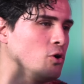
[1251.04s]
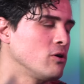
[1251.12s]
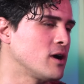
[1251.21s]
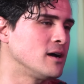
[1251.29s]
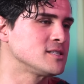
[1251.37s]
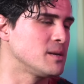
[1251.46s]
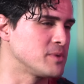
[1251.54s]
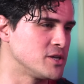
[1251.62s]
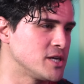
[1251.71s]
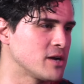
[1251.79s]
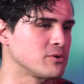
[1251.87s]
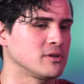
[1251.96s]
whole concept in
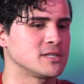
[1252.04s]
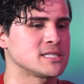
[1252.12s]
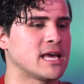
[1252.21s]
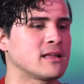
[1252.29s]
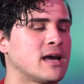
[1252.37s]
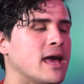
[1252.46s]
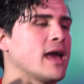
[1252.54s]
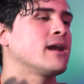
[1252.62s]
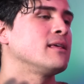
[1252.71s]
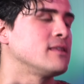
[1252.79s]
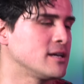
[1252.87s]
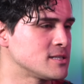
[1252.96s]
general is saying that
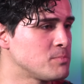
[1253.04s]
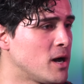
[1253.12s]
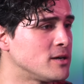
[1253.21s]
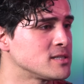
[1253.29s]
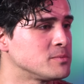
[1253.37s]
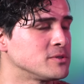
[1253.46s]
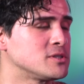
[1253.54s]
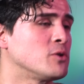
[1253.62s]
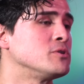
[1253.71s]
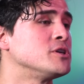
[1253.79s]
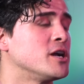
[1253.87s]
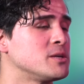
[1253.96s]
anything is possible.
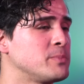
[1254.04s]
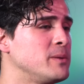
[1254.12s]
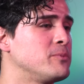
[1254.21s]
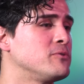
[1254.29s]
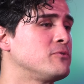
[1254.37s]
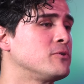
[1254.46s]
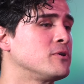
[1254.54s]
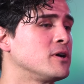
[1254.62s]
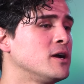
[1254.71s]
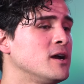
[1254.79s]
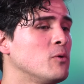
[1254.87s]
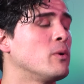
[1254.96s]
Don't judge people for
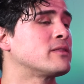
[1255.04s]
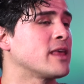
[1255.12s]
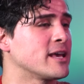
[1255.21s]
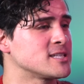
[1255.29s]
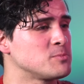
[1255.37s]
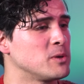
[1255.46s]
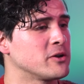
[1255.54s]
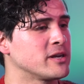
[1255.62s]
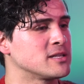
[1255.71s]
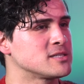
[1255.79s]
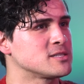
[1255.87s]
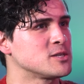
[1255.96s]
what they
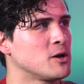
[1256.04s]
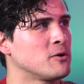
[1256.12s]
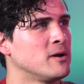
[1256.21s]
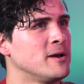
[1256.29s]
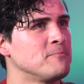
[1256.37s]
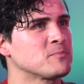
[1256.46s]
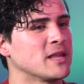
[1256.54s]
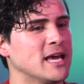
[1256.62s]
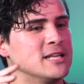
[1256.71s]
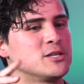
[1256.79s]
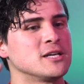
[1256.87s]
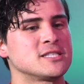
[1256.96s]
experience. So
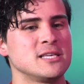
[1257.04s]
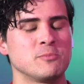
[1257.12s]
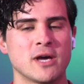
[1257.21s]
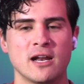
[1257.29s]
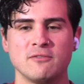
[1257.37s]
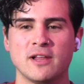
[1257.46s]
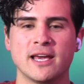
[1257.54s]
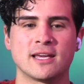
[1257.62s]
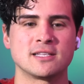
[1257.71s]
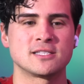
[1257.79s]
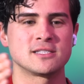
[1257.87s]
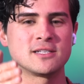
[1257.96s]
it does seem kind of like
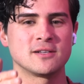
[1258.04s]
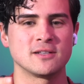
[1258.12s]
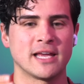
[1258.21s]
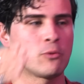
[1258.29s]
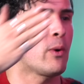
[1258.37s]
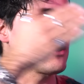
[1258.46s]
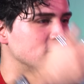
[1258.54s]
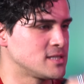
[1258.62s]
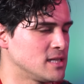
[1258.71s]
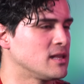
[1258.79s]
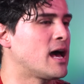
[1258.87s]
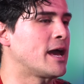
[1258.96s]
it's like, where is
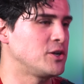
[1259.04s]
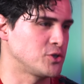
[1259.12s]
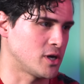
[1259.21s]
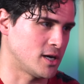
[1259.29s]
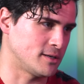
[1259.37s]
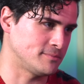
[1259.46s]
the line drawn?